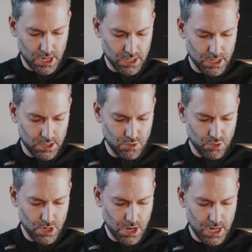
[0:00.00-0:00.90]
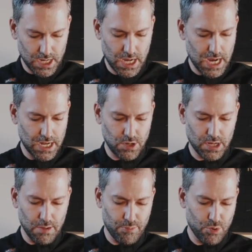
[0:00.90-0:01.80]
take the tuna, again you
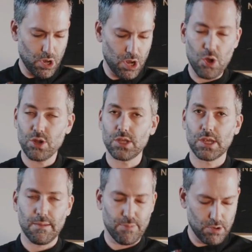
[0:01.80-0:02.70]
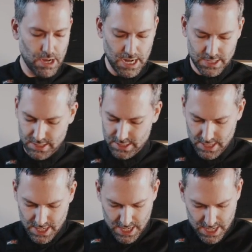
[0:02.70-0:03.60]
can put a lot, you can put less,
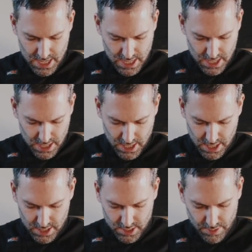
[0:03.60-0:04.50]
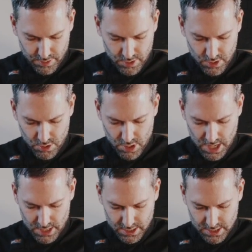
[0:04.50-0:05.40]
it's up to you
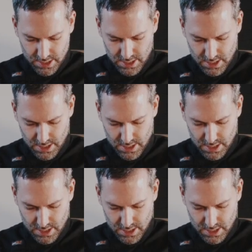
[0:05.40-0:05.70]
guys.